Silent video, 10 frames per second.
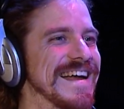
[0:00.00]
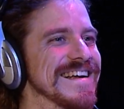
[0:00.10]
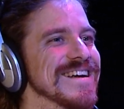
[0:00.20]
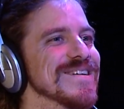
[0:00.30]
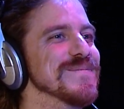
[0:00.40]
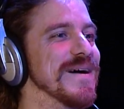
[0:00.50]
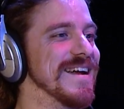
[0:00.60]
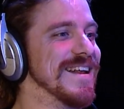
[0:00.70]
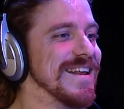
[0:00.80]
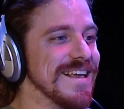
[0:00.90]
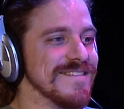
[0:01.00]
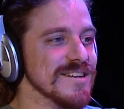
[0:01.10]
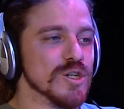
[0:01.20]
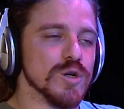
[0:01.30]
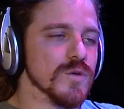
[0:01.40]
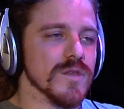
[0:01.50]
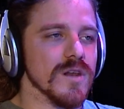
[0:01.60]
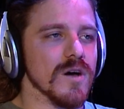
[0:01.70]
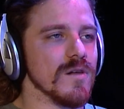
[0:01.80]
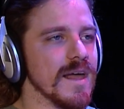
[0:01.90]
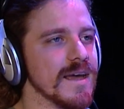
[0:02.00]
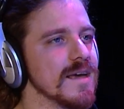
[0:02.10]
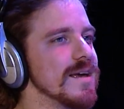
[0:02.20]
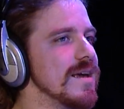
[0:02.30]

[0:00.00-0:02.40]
it's the truth, like,